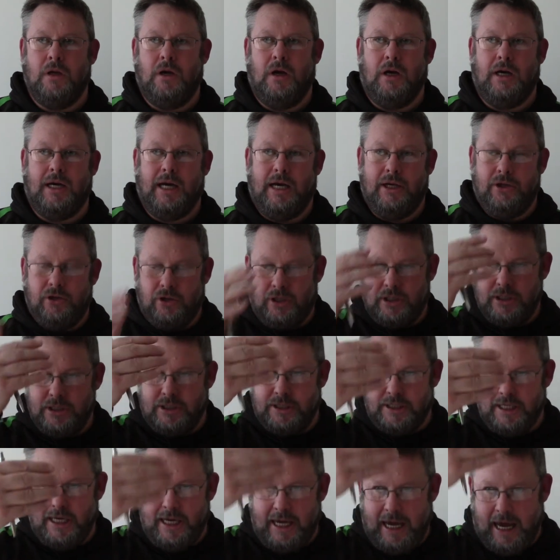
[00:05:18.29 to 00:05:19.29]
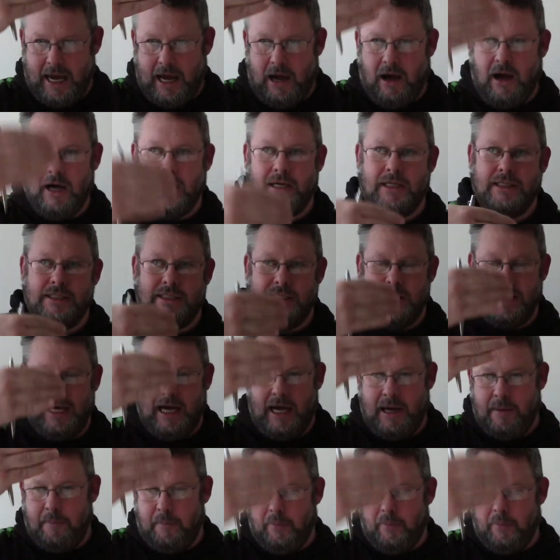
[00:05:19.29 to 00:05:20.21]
Okay, you can see, I can see a